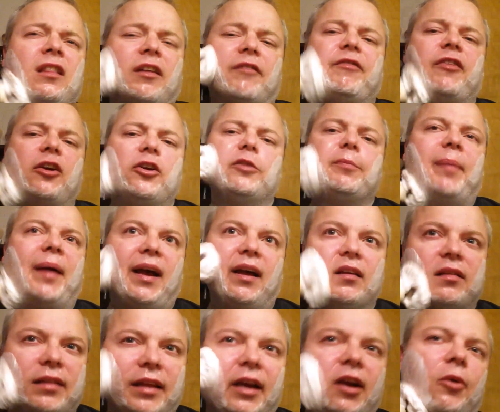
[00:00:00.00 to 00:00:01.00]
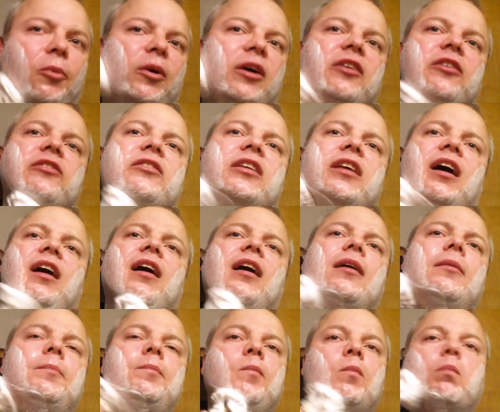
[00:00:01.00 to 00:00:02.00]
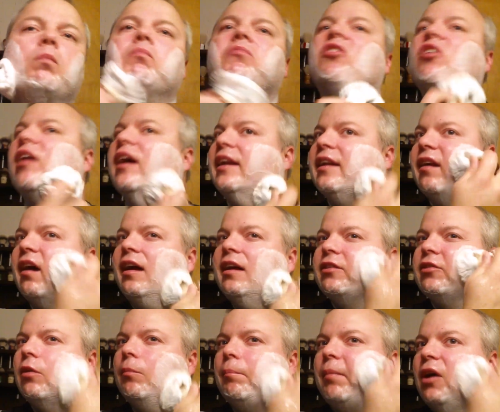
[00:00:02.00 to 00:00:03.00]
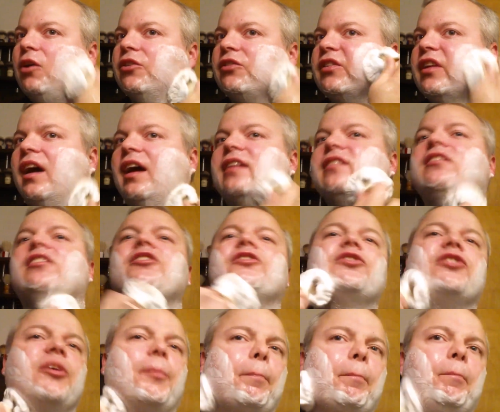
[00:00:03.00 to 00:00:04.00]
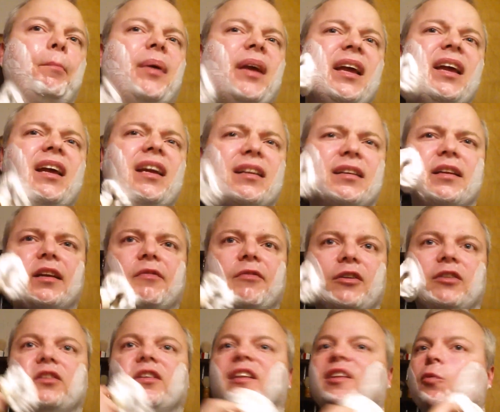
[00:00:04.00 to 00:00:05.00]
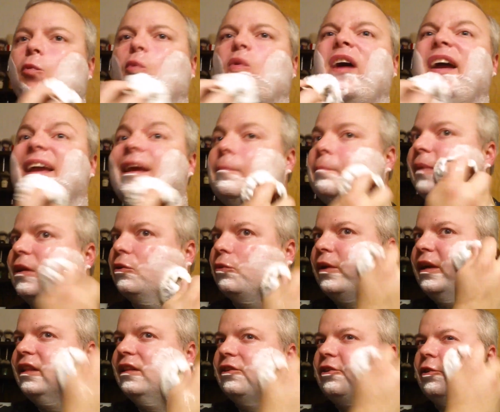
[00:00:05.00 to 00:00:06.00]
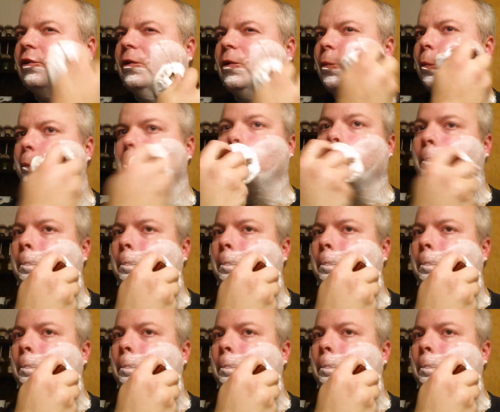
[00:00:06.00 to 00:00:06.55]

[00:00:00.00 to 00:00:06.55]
The first pass there was uh, quite nice on both sides. There's a big difference in weight between the two.